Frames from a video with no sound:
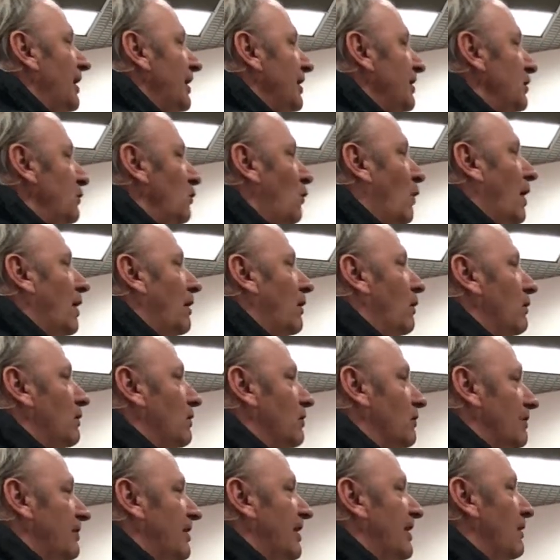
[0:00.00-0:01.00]
You want to
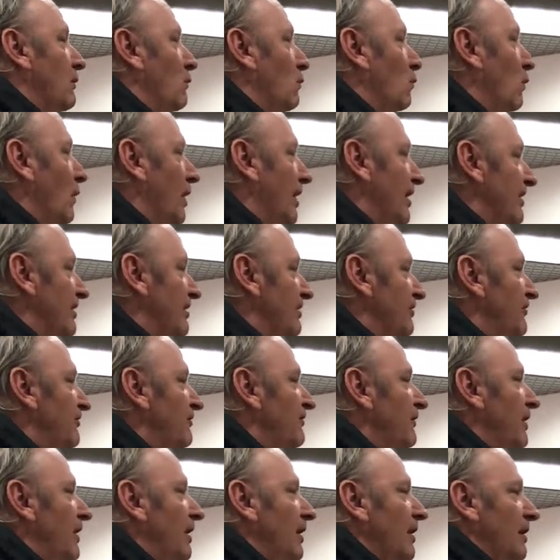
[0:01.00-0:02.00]
look at ways
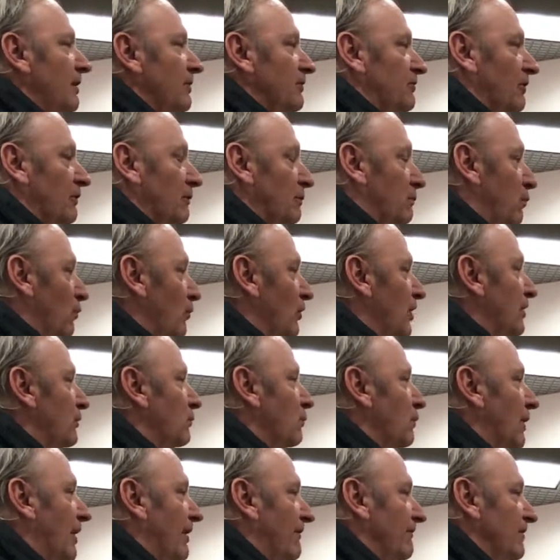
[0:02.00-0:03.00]
to bring
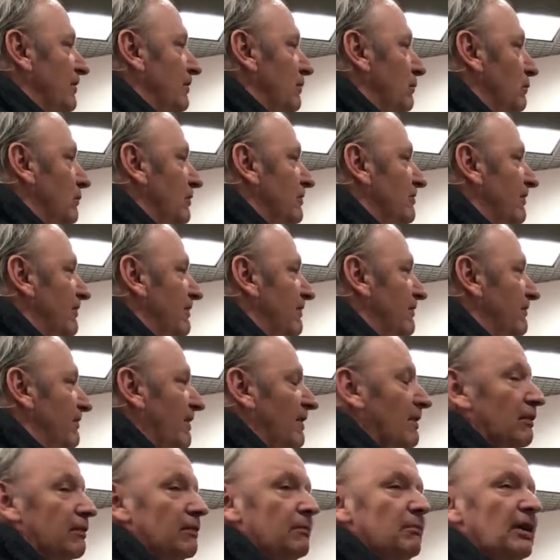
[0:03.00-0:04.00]
revenue into the
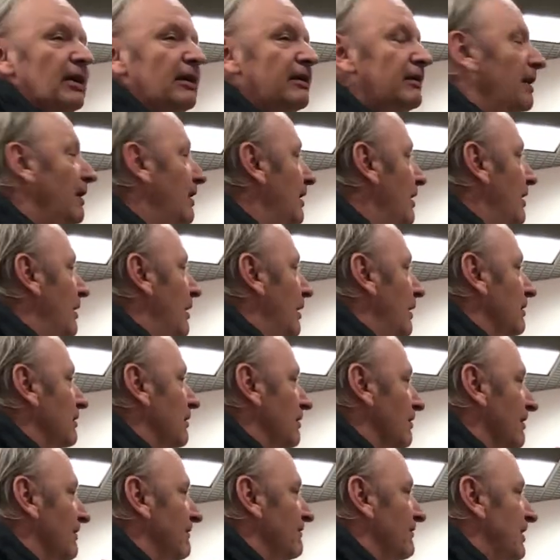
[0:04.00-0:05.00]
town and make
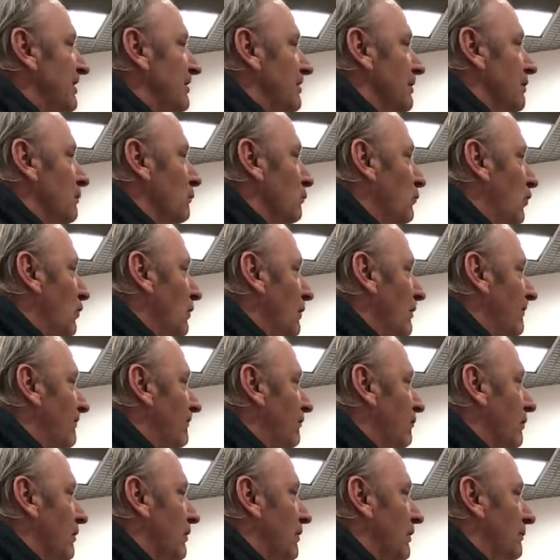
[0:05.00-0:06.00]
living here more
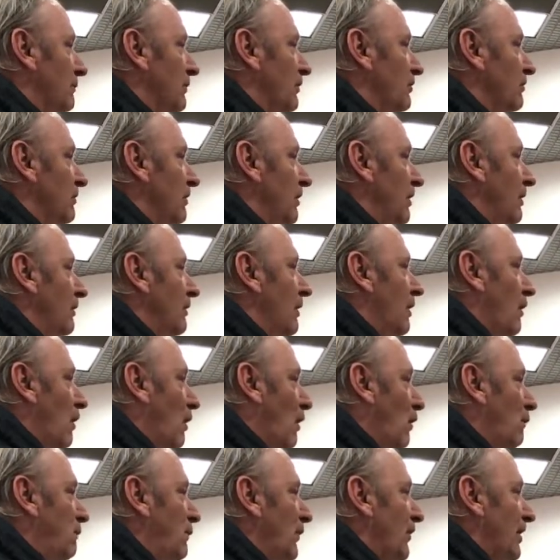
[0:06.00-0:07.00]
affordable,
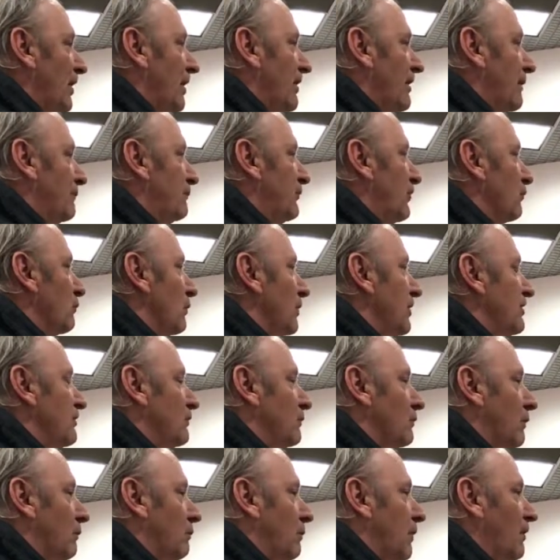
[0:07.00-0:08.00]
open it up to
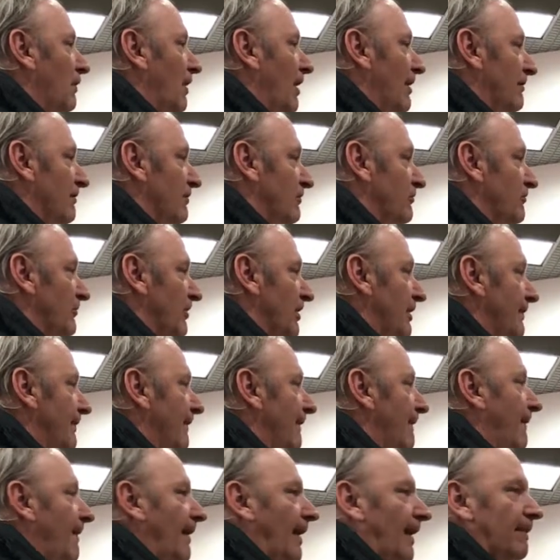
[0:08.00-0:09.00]
renewable energy.
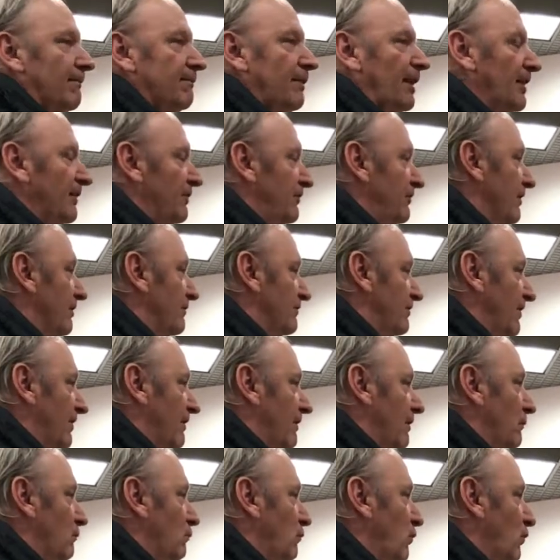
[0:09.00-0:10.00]
I've asked our
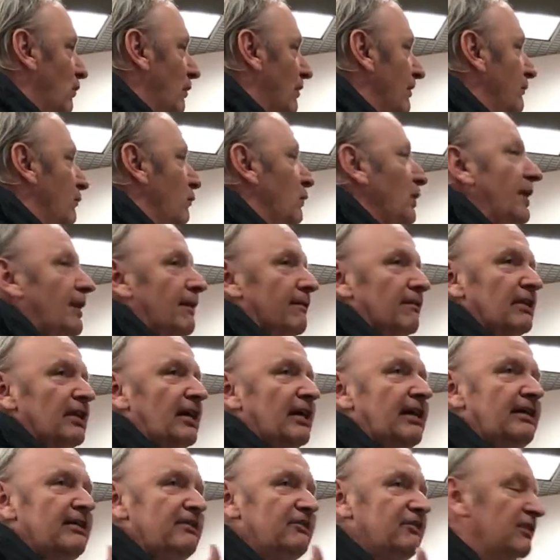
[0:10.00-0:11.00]
town board, we have an
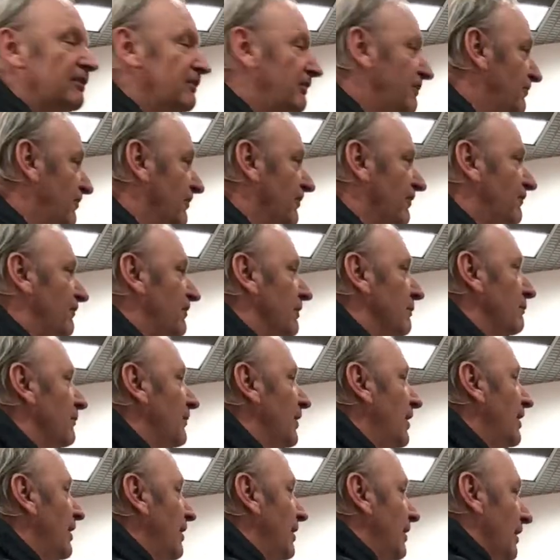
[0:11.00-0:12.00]
aging
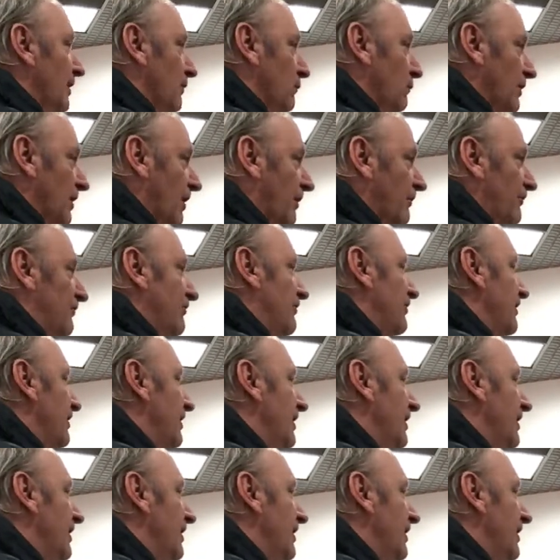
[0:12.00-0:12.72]
system in regards to